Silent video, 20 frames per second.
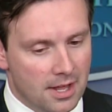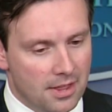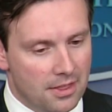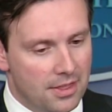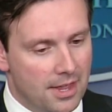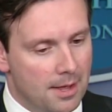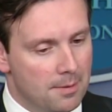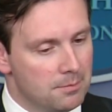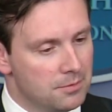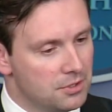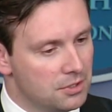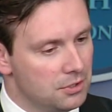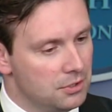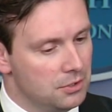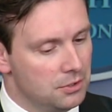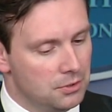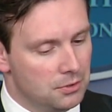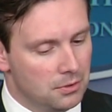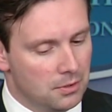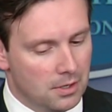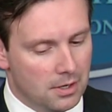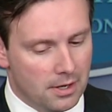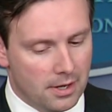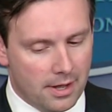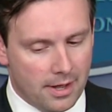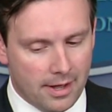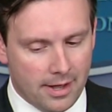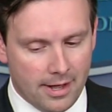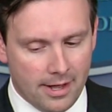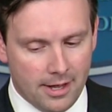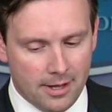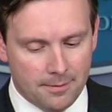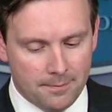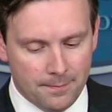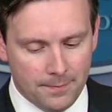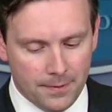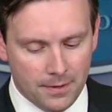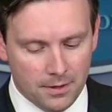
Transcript: them to you